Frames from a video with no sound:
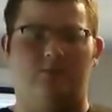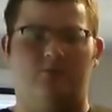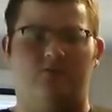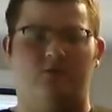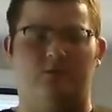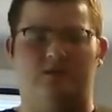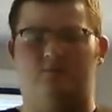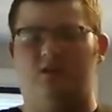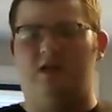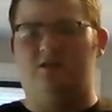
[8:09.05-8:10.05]
performance
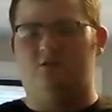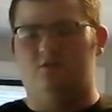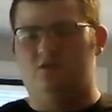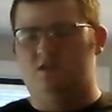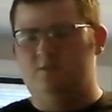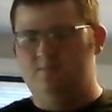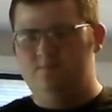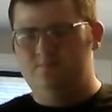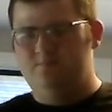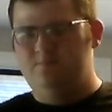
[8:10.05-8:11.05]
blasters.
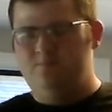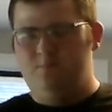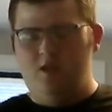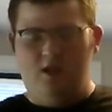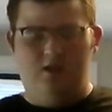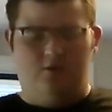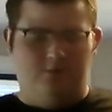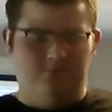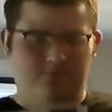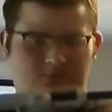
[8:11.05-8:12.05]

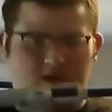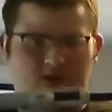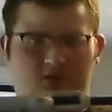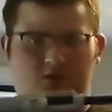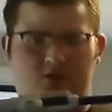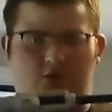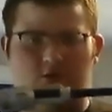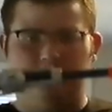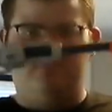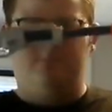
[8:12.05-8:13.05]
Anyway, long story
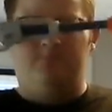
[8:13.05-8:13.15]
short,